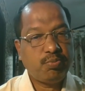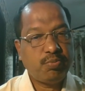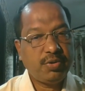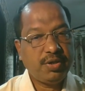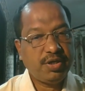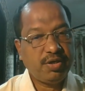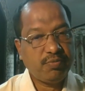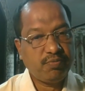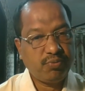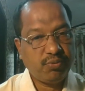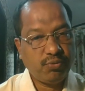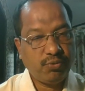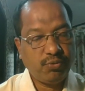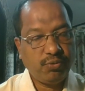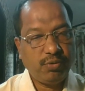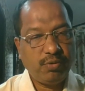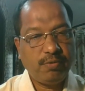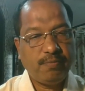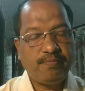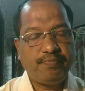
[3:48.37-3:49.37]
in
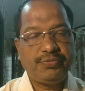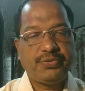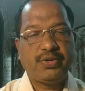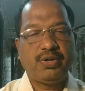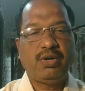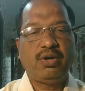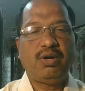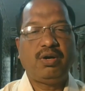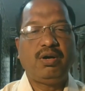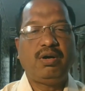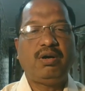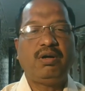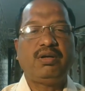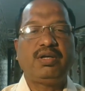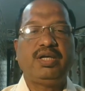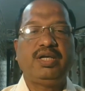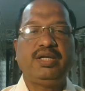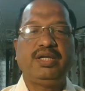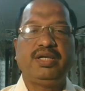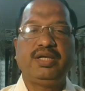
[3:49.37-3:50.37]
full
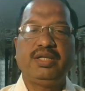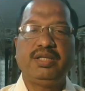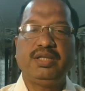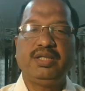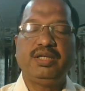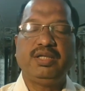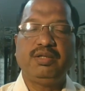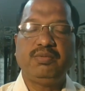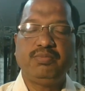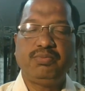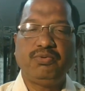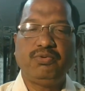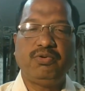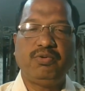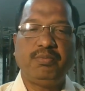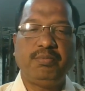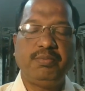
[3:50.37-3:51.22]
or in Hindi in full.